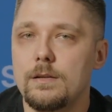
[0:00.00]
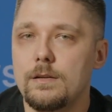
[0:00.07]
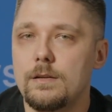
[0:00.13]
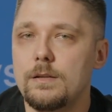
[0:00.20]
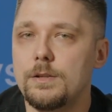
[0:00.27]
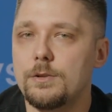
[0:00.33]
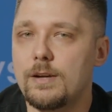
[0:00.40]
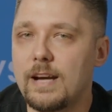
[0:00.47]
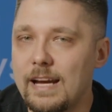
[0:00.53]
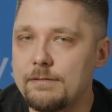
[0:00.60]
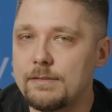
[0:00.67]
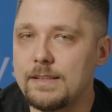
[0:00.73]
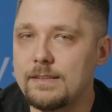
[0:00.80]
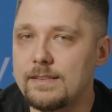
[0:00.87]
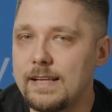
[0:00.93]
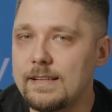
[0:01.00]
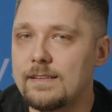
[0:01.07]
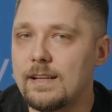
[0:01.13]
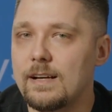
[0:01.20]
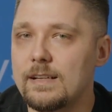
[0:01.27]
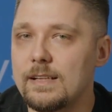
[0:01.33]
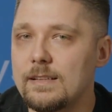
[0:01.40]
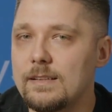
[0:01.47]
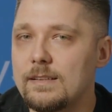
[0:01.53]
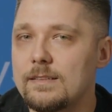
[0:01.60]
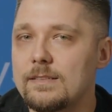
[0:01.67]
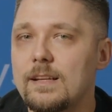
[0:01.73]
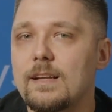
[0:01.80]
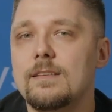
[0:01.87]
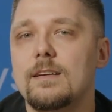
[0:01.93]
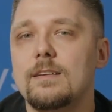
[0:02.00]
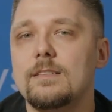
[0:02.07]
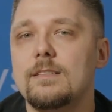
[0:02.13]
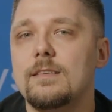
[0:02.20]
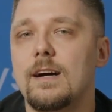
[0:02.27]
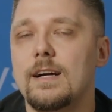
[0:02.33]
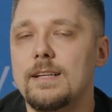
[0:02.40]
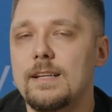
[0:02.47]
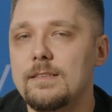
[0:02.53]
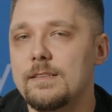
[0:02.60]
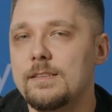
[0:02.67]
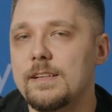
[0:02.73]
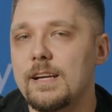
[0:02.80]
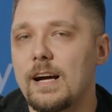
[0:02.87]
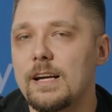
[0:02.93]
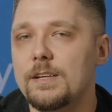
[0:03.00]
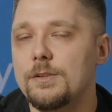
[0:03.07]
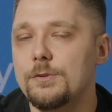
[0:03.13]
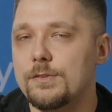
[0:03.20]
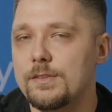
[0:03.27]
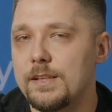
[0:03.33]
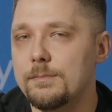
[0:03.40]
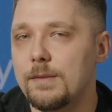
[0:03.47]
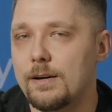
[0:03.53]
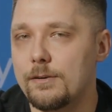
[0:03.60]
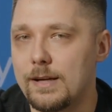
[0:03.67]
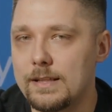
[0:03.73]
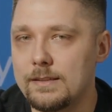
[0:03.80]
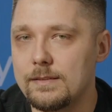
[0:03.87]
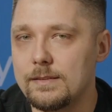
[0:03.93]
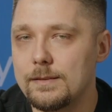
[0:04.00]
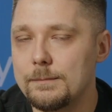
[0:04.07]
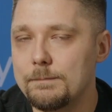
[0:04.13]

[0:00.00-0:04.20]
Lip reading: you have this data in the standard IdentityIQ schema, right?